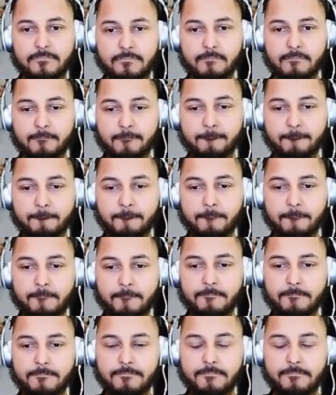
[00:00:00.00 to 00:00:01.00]

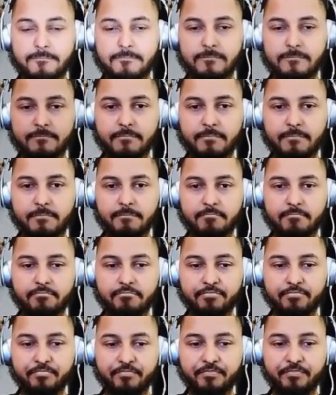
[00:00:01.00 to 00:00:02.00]

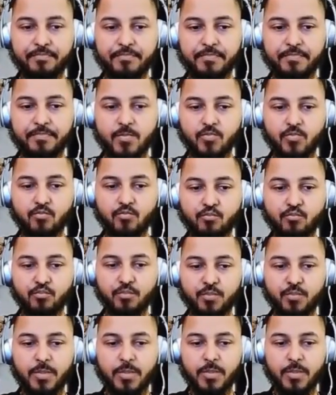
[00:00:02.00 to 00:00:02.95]
[no speech]